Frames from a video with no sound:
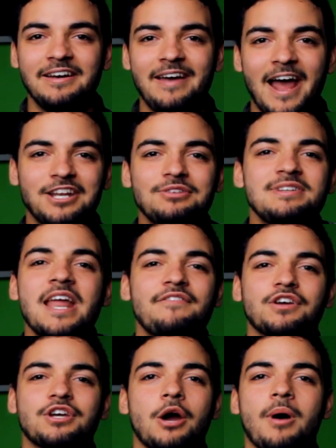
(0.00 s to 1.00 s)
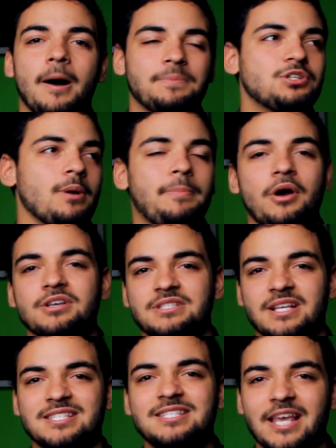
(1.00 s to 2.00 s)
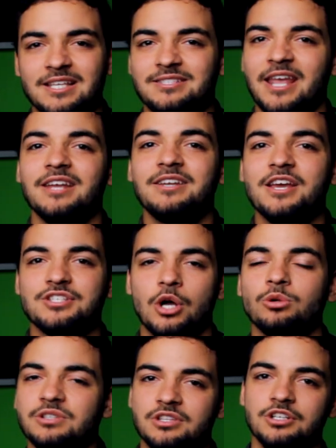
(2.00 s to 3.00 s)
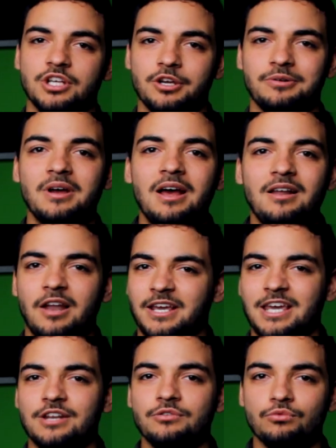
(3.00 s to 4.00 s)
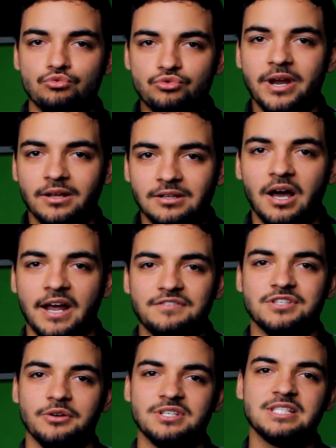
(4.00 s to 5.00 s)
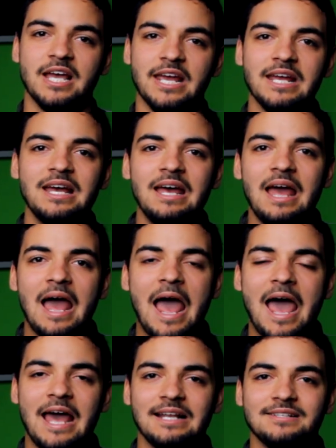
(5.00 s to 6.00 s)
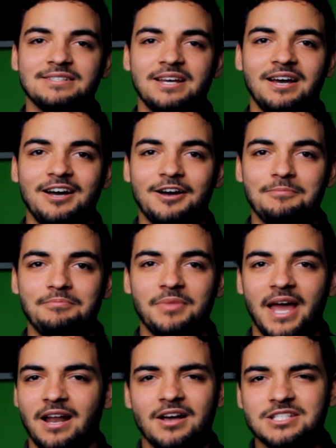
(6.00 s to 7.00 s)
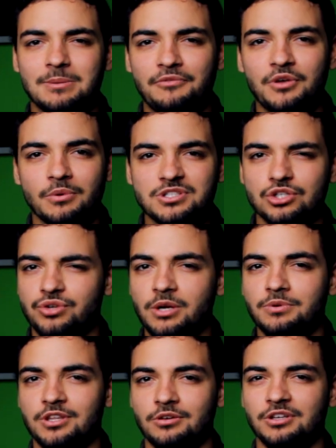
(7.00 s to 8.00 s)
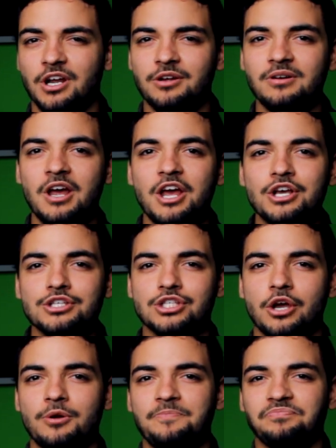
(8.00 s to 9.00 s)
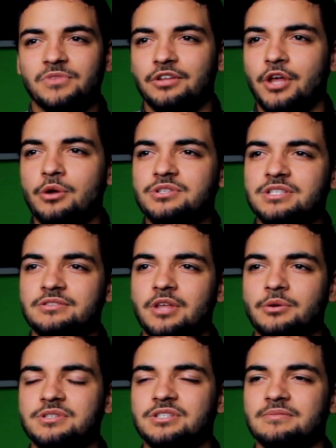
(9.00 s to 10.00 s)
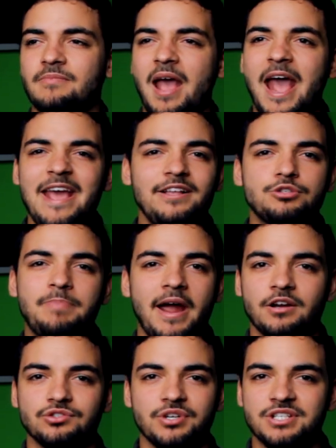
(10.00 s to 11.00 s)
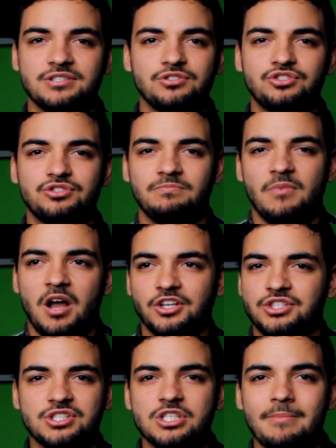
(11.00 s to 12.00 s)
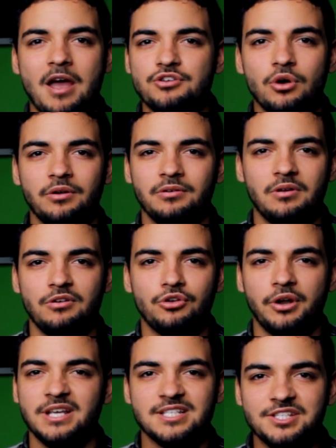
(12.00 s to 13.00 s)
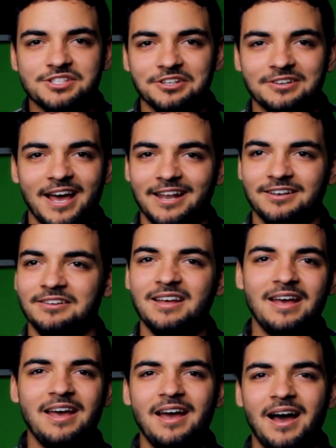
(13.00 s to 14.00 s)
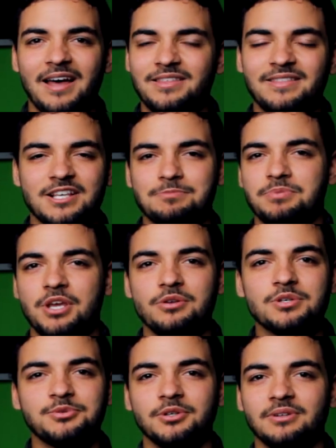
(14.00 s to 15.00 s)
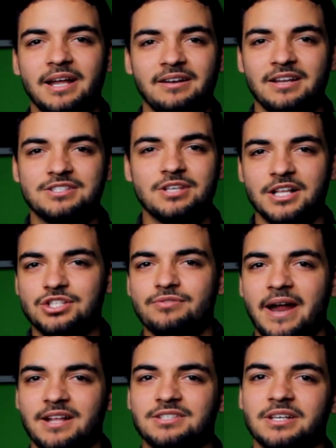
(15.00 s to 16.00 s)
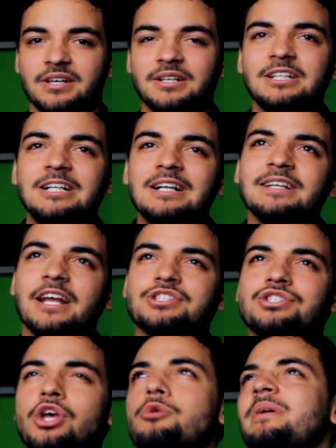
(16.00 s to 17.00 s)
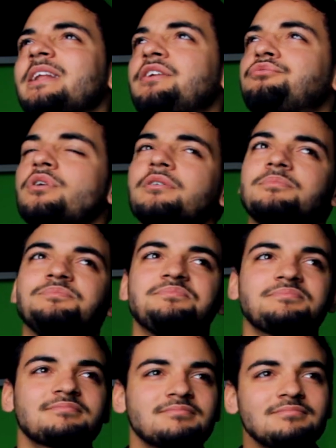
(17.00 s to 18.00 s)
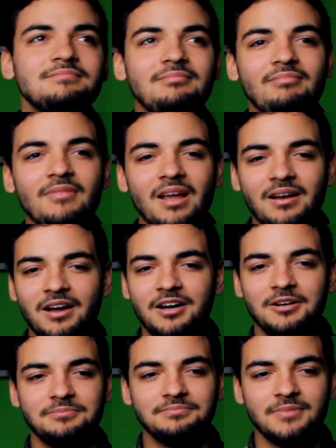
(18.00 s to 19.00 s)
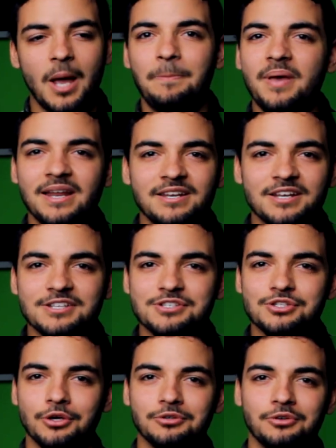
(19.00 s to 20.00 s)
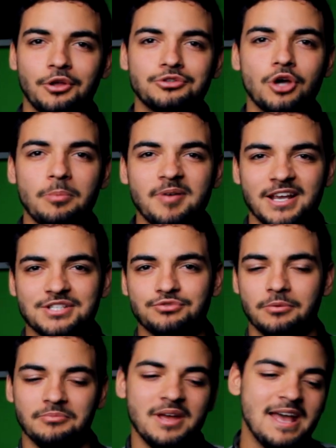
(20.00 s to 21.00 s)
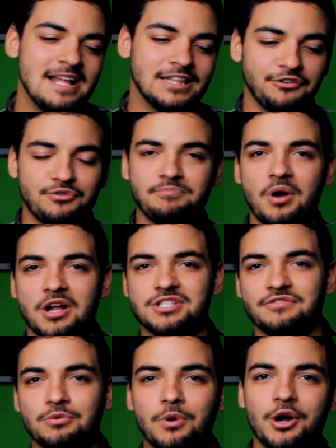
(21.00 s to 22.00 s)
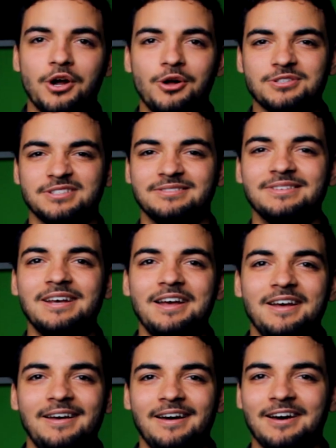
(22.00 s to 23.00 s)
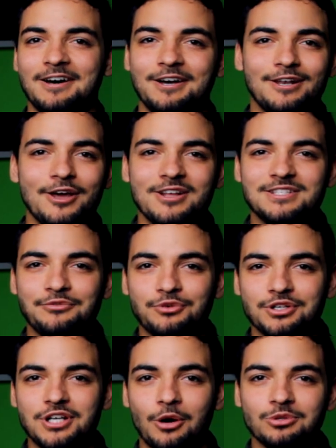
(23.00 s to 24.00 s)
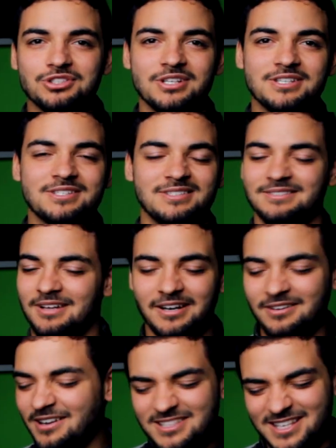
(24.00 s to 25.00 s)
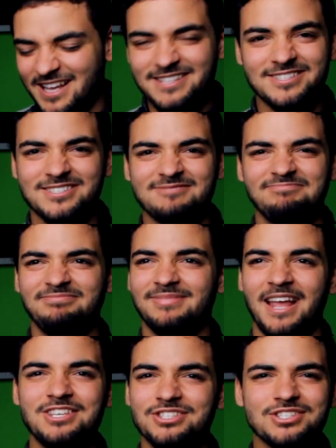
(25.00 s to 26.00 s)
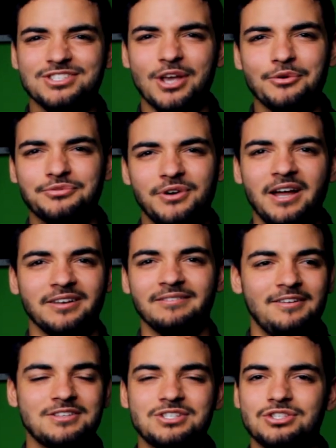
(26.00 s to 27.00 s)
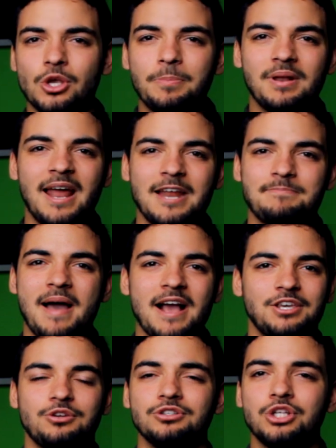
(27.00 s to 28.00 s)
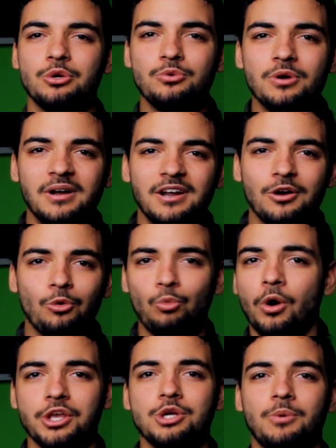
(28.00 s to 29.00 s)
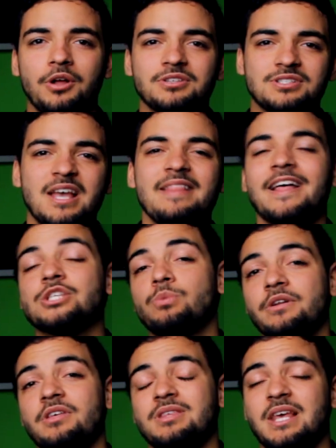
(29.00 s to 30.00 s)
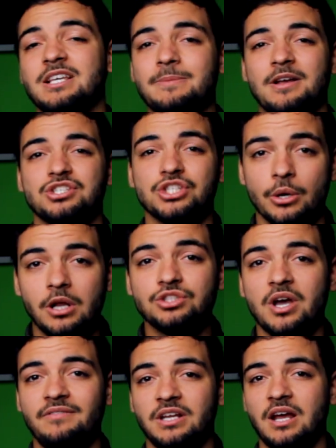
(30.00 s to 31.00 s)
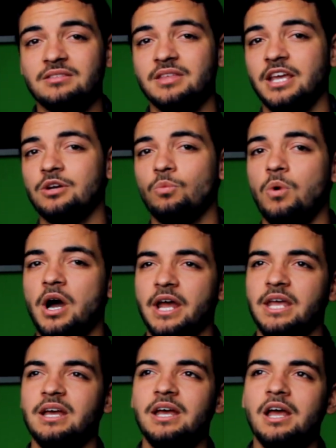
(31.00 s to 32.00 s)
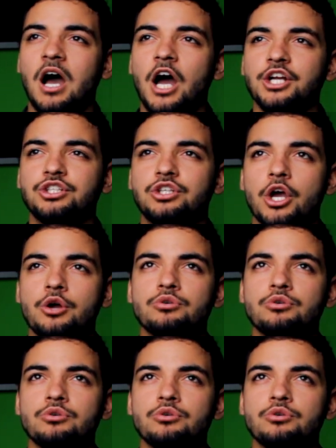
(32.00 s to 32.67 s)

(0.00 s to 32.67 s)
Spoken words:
And you'd never go up to a person that's 16 years older than you, like in real life, so to say, and ask him if he wants to drink with you, you know? So those age boundaries are just somehow non-existent, and I think that's beautiful, and it's great to get so many different opinions on topics from different parts of the world and learn different cultures, and I don't know, it's just so fun. It's super laid back, you can do what you want. That's one of the things about solo traveling, I think, why I'd go